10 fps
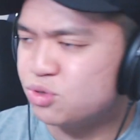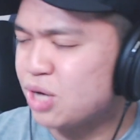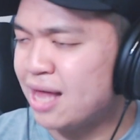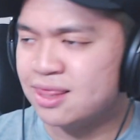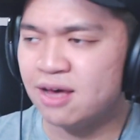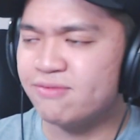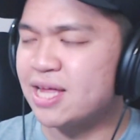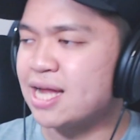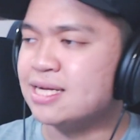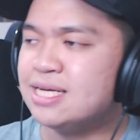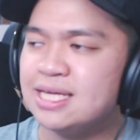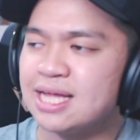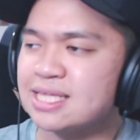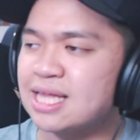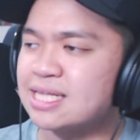I love that
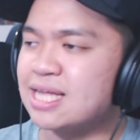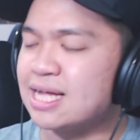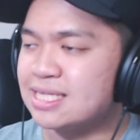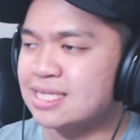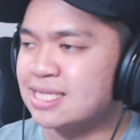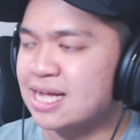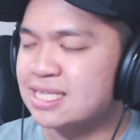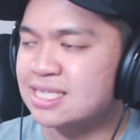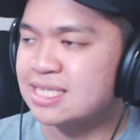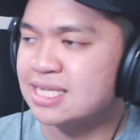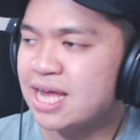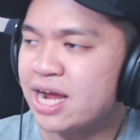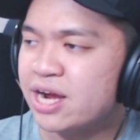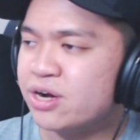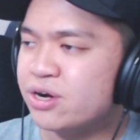
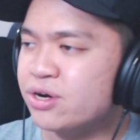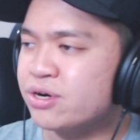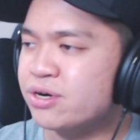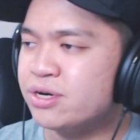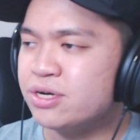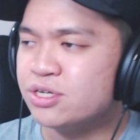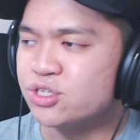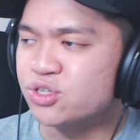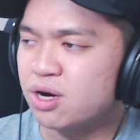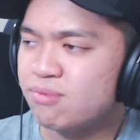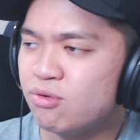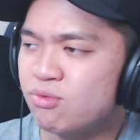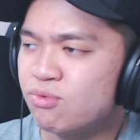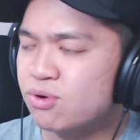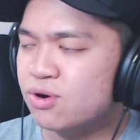snare drum
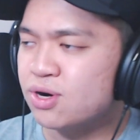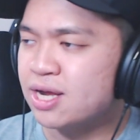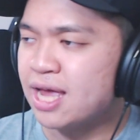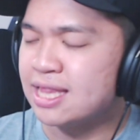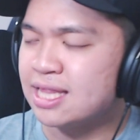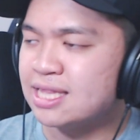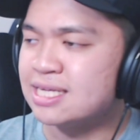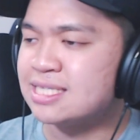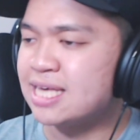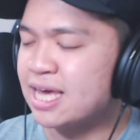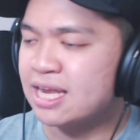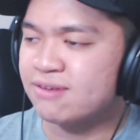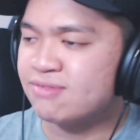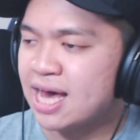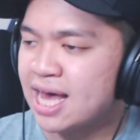work and then the ticking
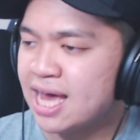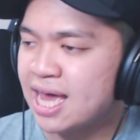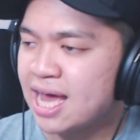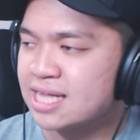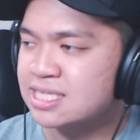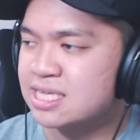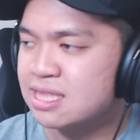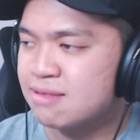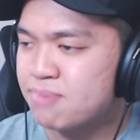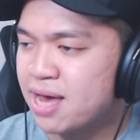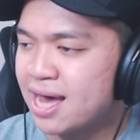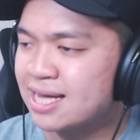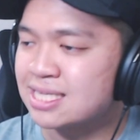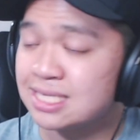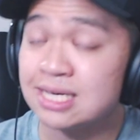of the hi-hats in the back.
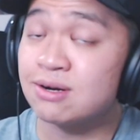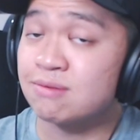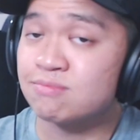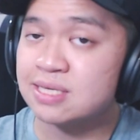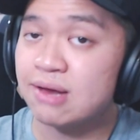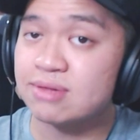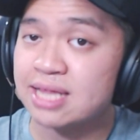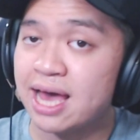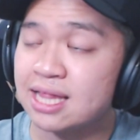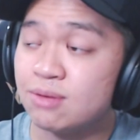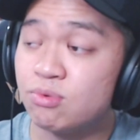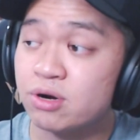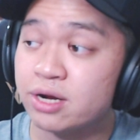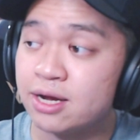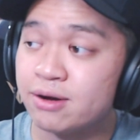And see what I'm saying with the ad-lib
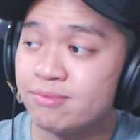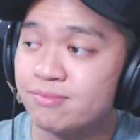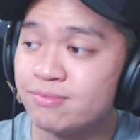work here?